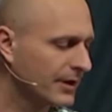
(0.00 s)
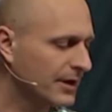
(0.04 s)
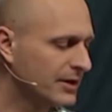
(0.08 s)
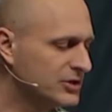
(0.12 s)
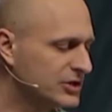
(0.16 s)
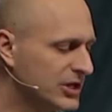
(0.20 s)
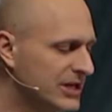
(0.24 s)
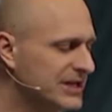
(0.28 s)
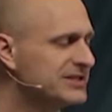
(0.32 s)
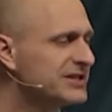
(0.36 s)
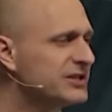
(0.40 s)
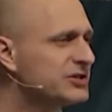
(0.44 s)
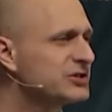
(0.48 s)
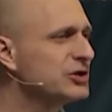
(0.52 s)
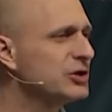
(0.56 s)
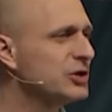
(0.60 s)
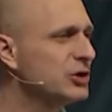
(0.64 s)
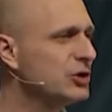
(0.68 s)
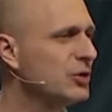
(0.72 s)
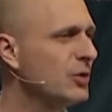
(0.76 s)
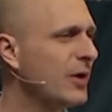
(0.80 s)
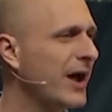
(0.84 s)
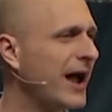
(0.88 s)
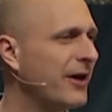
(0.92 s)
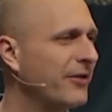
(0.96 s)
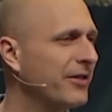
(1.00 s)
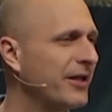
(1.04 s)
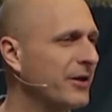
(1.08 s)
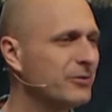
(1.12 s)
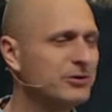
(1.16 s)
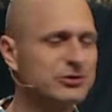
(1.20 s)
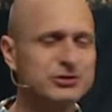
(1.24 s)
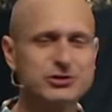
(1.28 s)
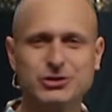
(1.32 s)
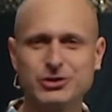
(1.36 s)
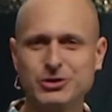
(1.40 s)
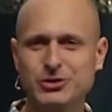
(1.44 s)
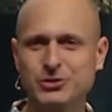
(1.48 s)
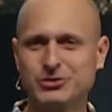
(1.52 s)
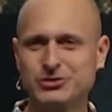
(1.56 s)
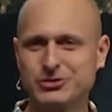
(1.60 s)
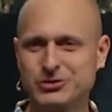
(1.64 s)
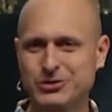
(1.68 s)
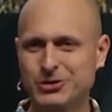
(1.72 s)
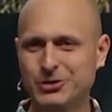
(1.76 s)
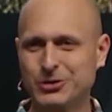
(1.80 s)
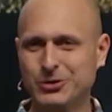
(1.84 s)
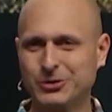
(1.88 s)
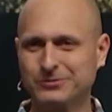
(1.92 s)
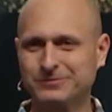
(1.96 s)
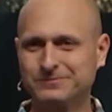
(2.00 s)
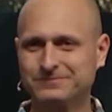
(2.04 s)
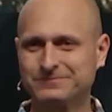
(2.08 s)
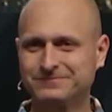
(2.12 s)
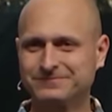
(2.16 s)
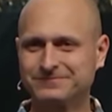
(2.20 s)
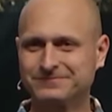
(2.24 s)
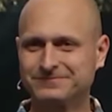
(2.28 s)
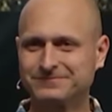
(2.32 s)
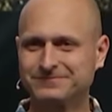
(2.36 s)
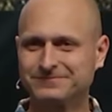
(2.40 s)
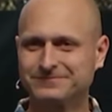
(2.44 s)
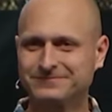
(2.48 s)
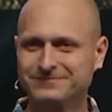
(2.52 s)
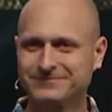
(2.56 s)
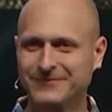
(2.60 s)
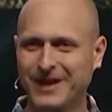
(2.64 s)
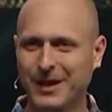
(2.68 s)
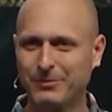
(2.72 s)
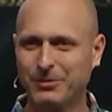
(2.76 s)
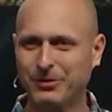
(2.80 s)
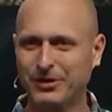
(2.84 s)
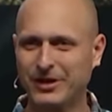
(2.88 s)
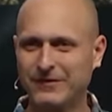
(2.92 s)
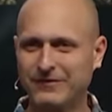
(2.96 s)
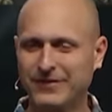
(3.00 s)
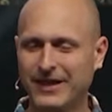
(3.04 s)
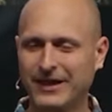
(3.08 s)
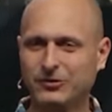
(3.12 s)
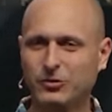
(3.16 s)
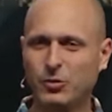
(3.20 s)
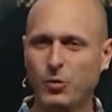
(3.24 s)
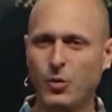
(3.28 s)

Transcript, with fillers: Jesus knew how they would choose too. I believe that's